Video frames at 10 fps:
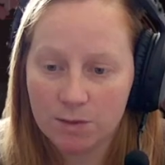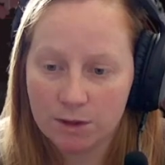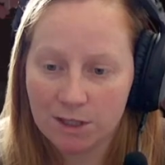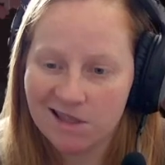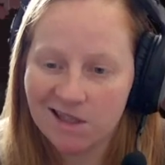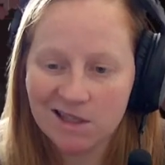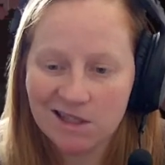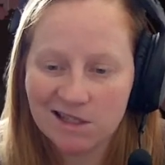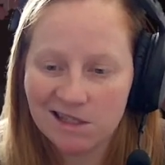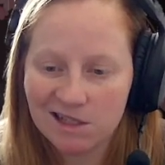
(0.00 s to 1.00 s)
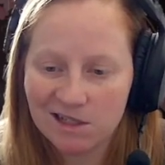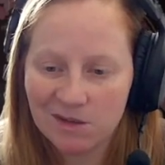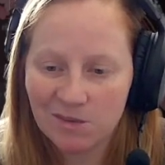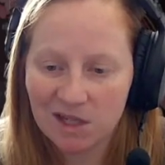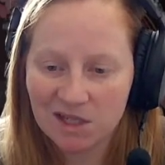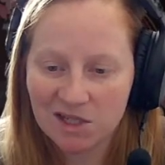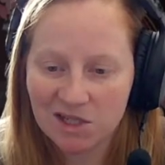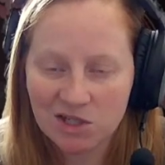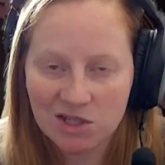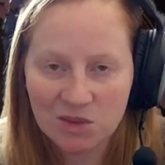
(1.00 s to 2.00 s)
I think this sends a
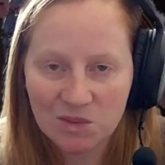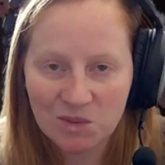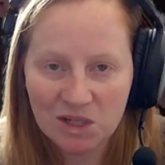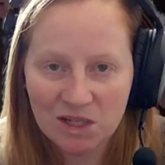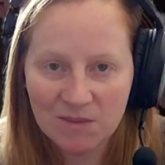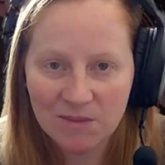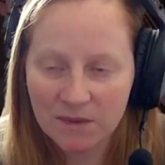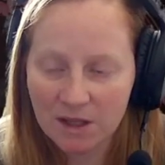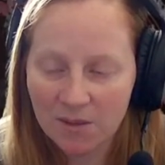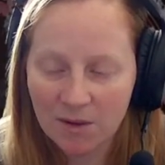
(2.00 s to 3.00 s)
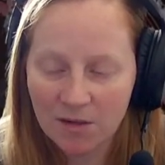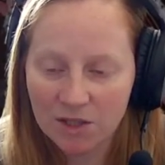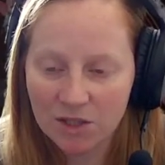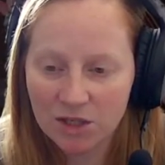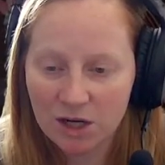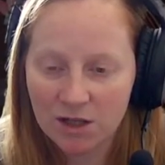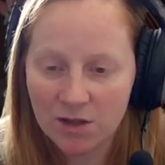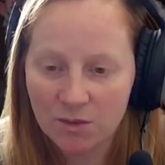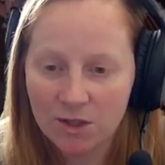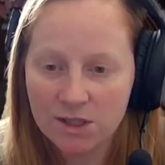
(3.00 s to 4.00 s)
message to somebody. I'm not really sure how that
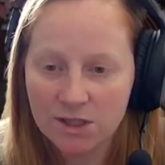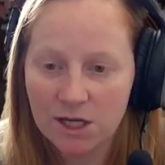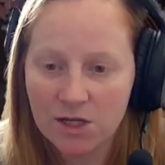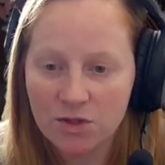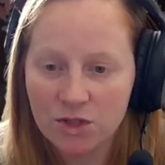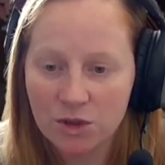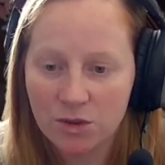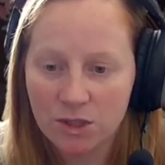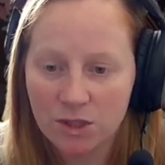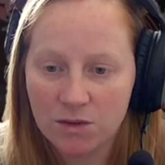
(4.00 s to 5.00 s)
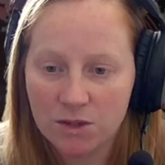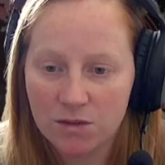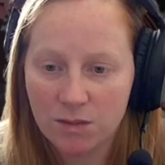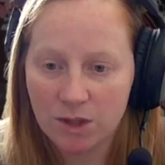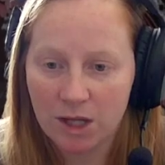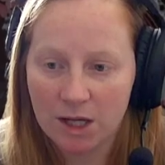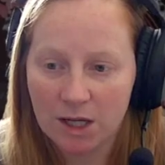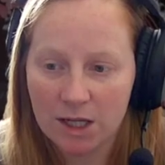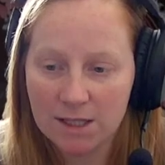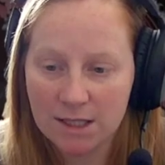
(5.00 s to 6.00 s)
works because I usually only use the reply
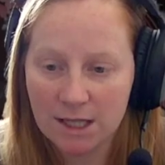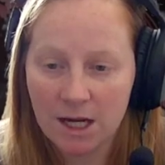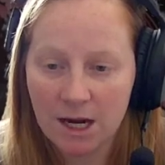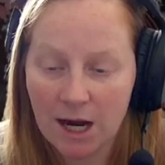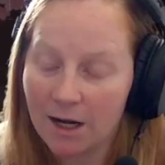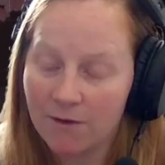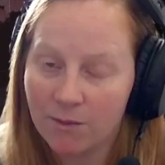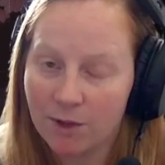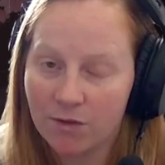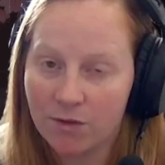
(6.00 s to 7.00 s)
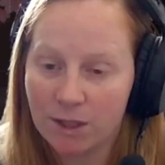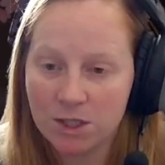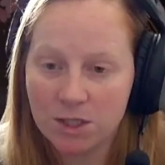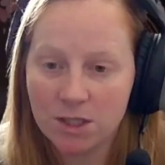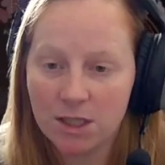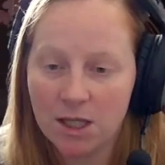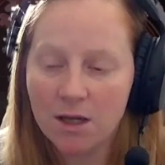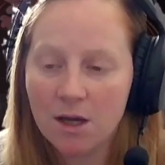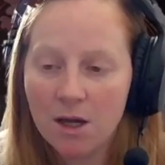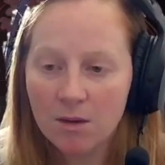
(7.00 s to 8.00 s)
and say. I haven't played with mention yet,
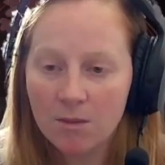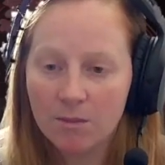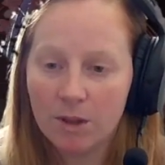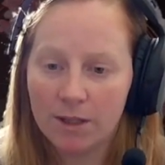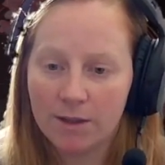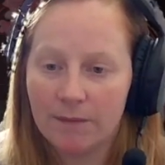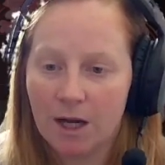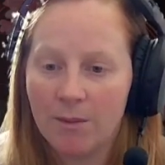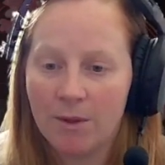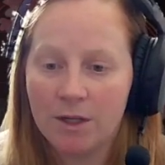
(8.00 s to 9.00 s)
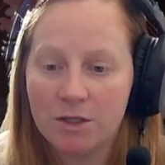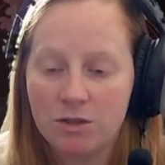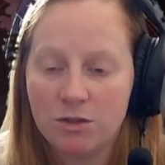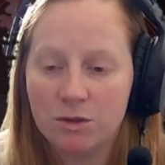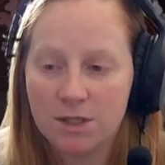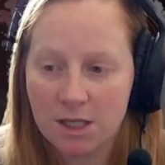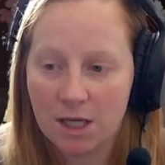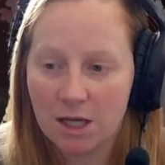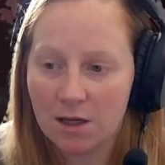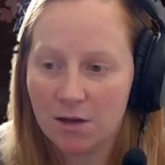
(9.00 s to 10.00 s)
but I'm going to do
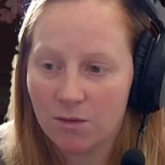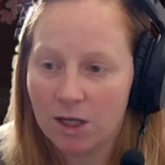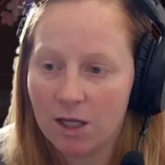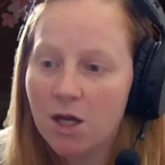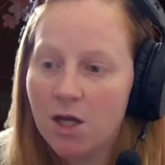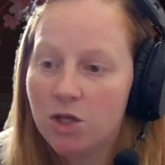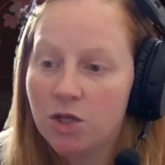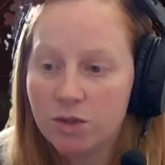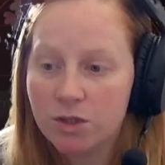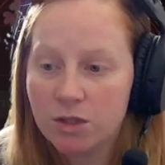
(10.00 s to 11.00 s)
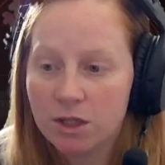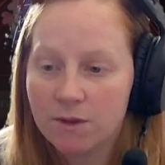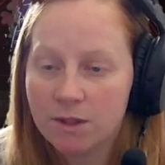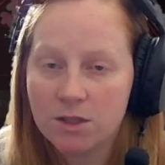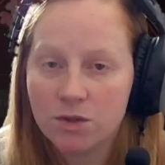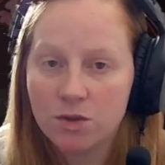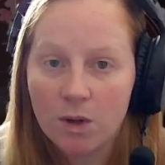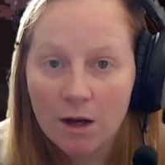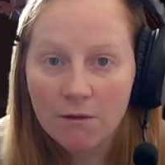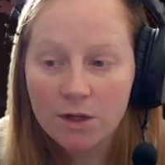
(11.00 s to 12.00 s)
say, right? User level is
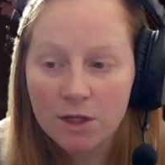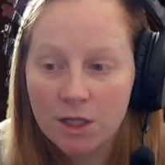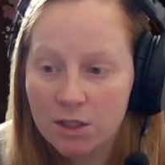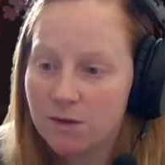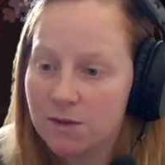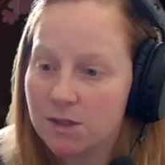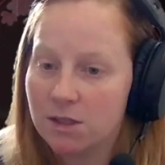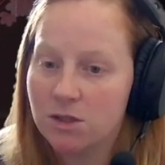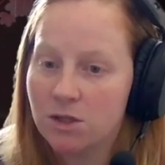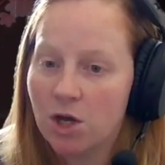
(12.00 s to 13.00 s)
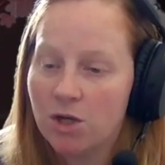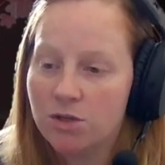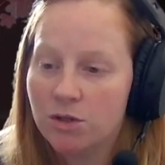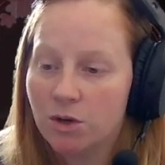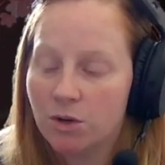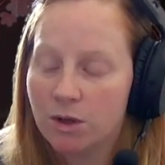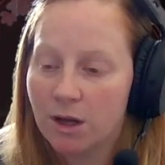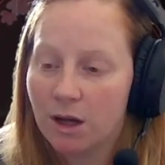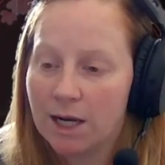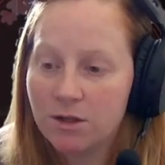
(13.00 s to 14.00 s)
whoever can use this. So
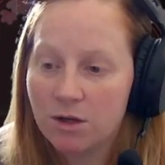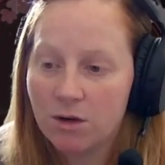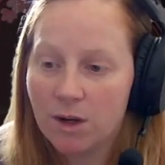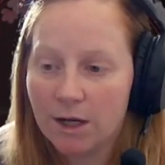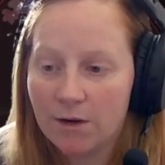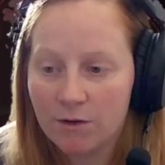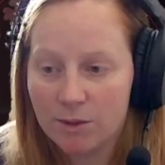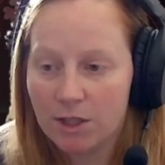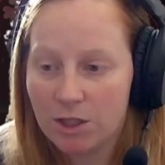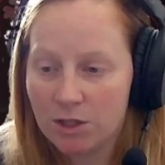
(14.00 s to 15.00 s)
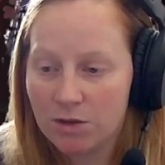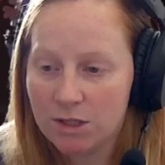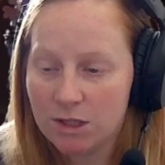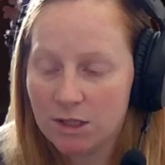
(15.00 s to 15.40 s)
I don't want everybody to use it.